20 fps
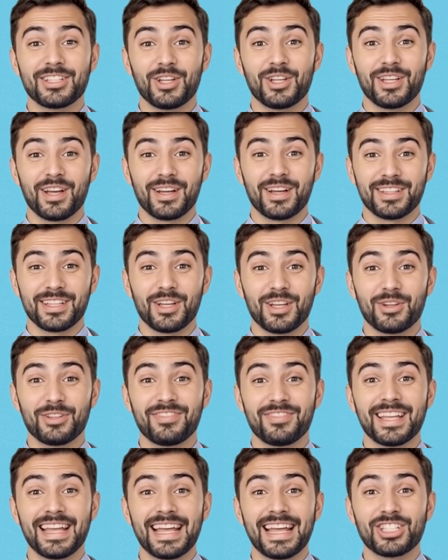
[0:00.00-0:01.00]
turn on the
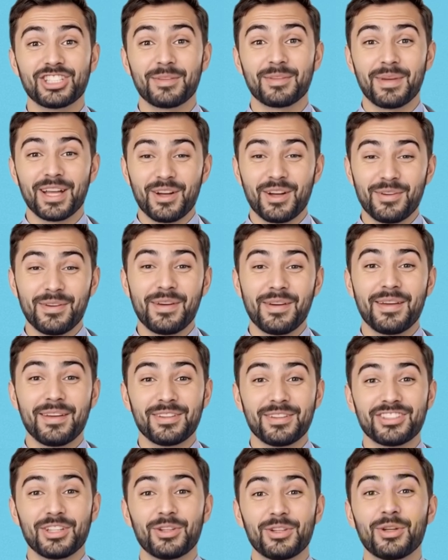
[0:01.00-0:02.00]
notification bell
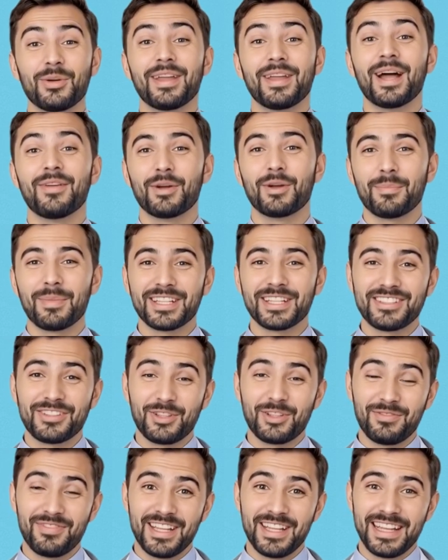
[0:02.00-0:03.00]
so you never miss
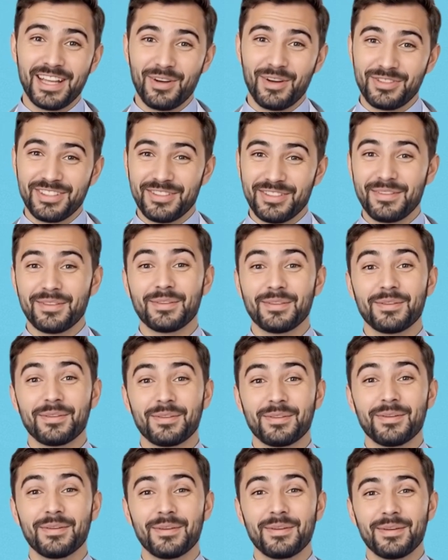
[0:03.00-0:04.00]
new videos.
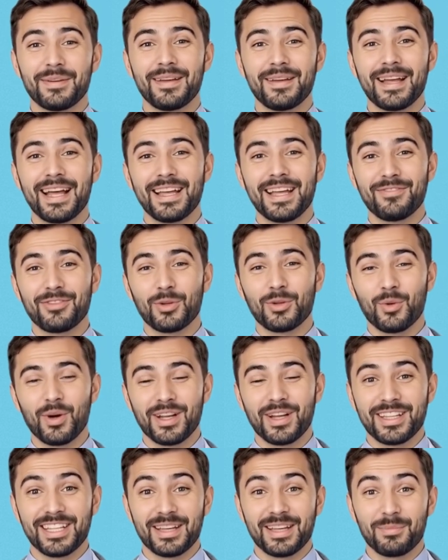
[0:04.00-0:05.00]
And if you
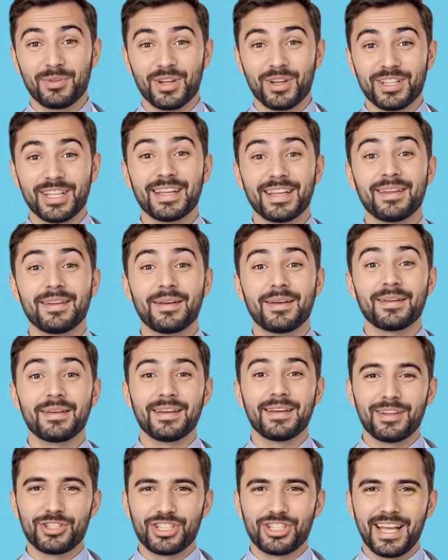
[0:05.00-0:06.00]
want to keep learning,
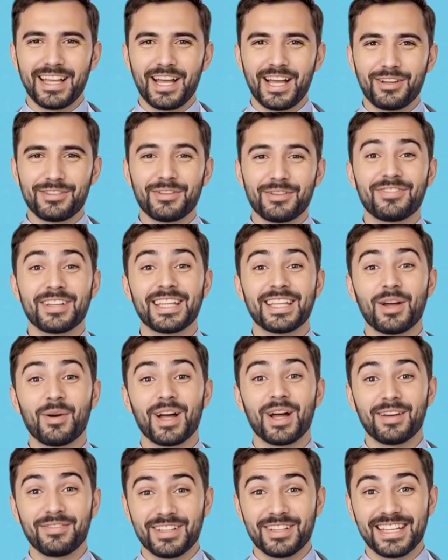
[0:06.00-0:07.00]
check out the video
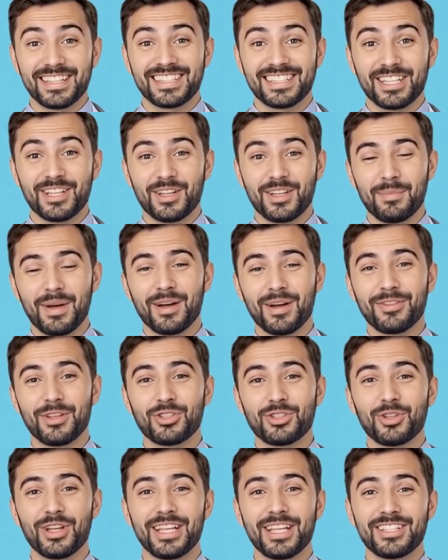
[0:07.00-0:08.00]
I've linked here about the
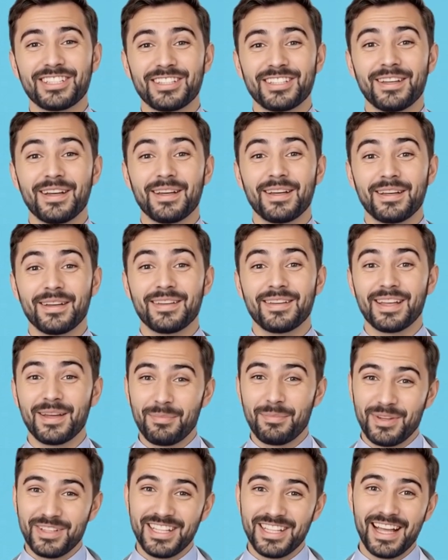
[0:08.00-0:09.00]
drinks
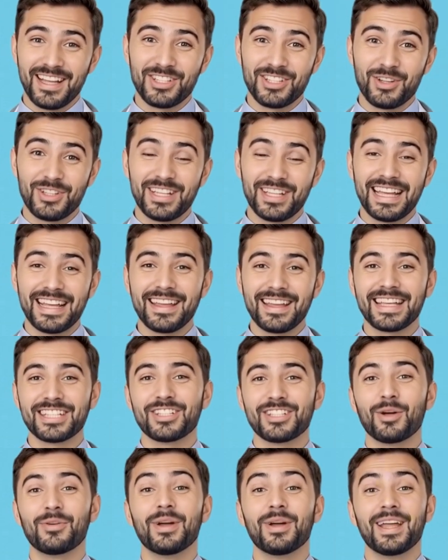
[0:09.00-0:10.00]
that protect your
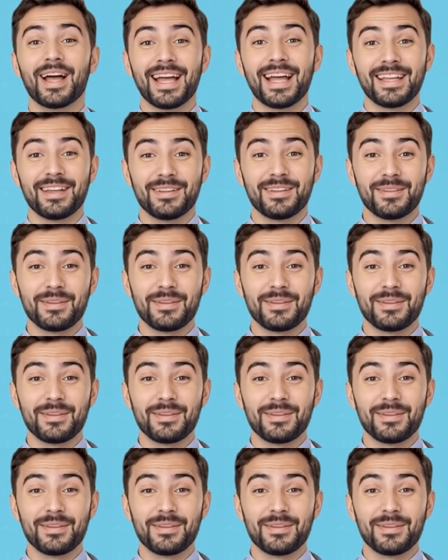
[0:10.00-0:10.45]
kidneys overnight.